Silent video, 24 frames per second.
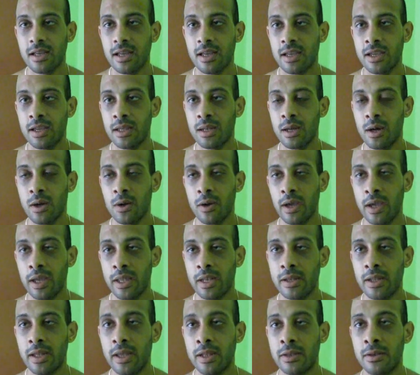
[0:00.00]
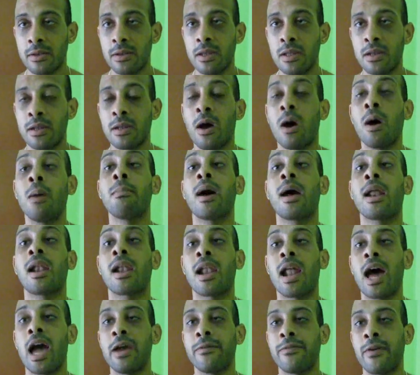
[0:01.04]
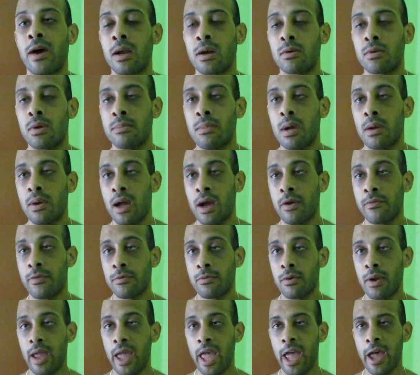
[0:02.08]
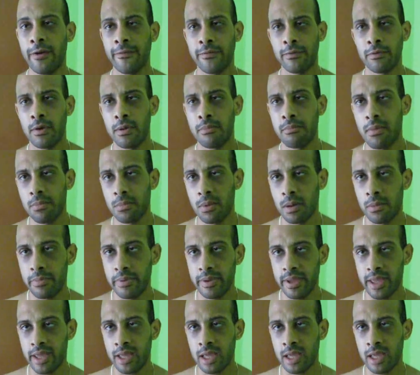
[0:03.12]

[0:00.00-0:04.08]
you know, and in all my life I don't remember ever remember being